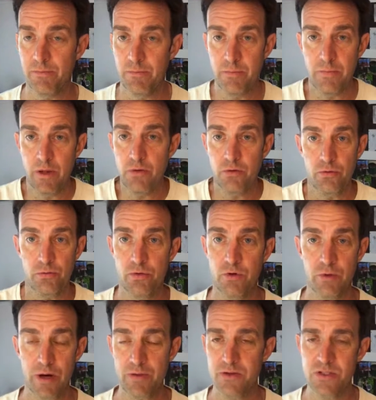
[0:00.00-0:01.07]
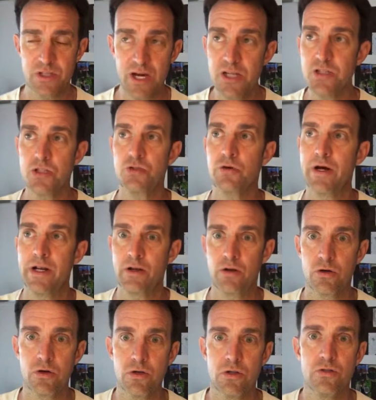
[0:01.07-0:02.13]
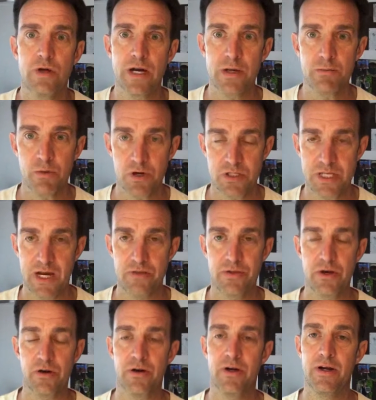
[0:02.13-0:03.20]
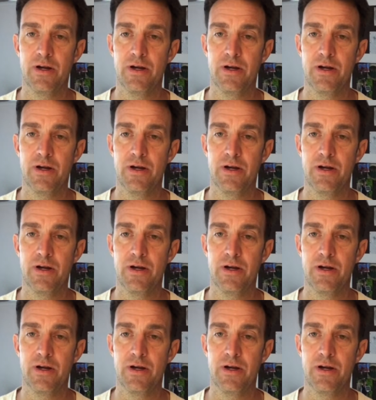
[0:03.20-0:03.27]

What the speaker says: There's tons of good trading books out there